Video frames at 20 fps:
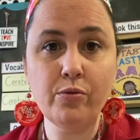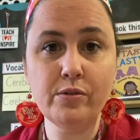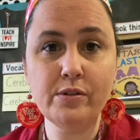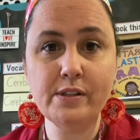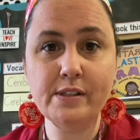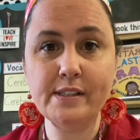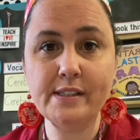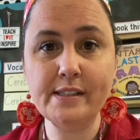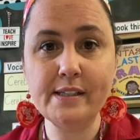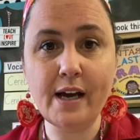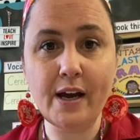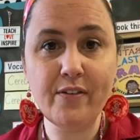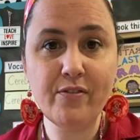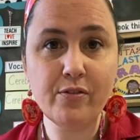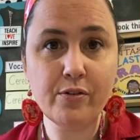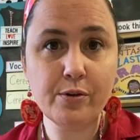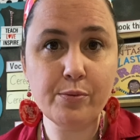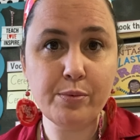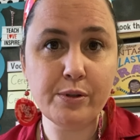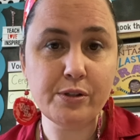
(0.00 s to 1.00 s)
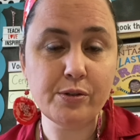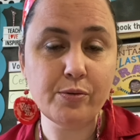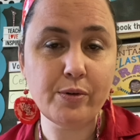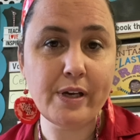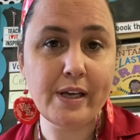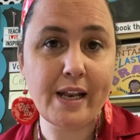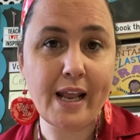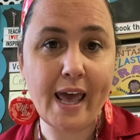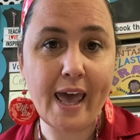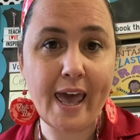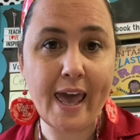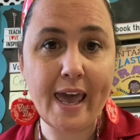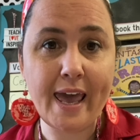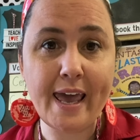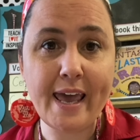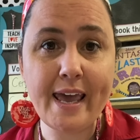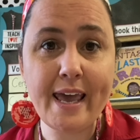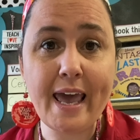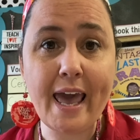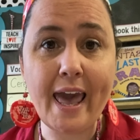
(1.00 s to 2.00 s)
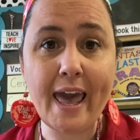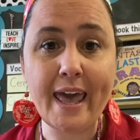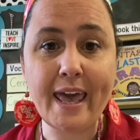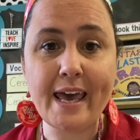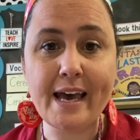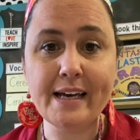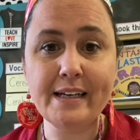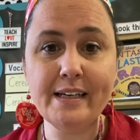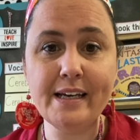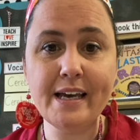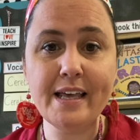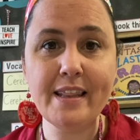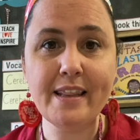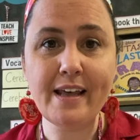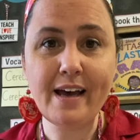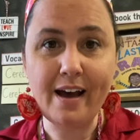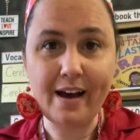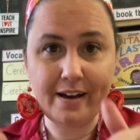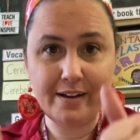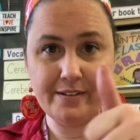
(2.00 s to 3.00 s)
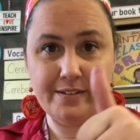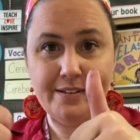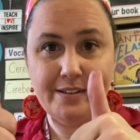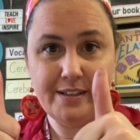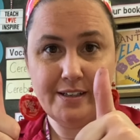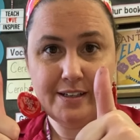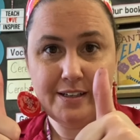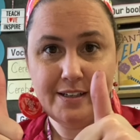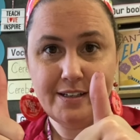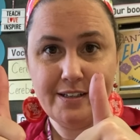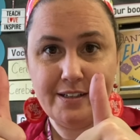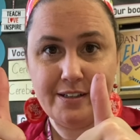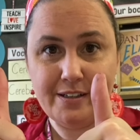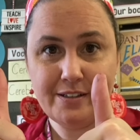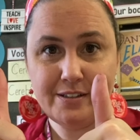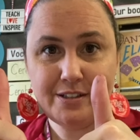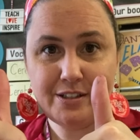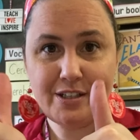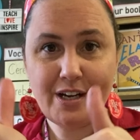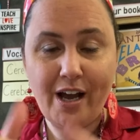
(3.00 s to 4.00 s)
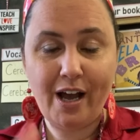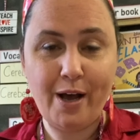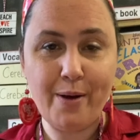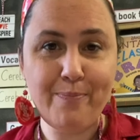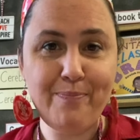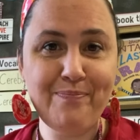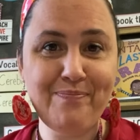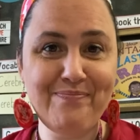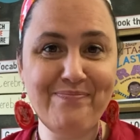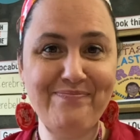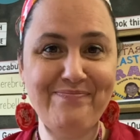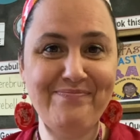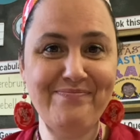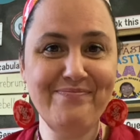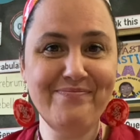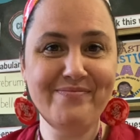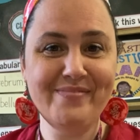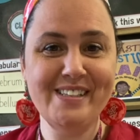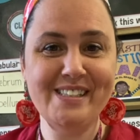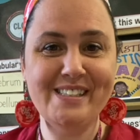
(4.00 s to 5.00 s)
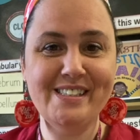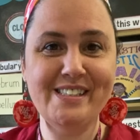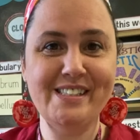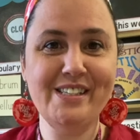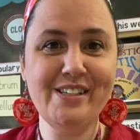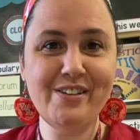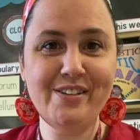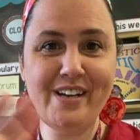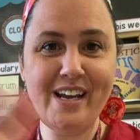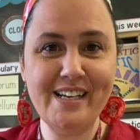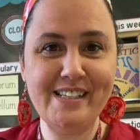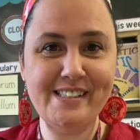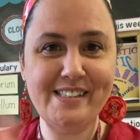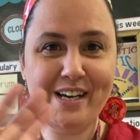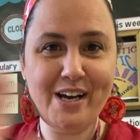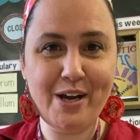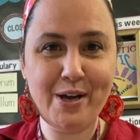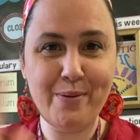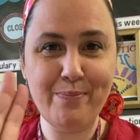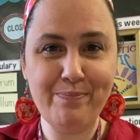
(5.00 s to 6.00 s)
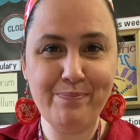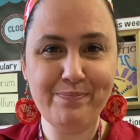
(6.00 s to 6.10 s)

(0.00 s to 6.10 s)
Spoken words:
decipher between a, and the. Good job. See you next time.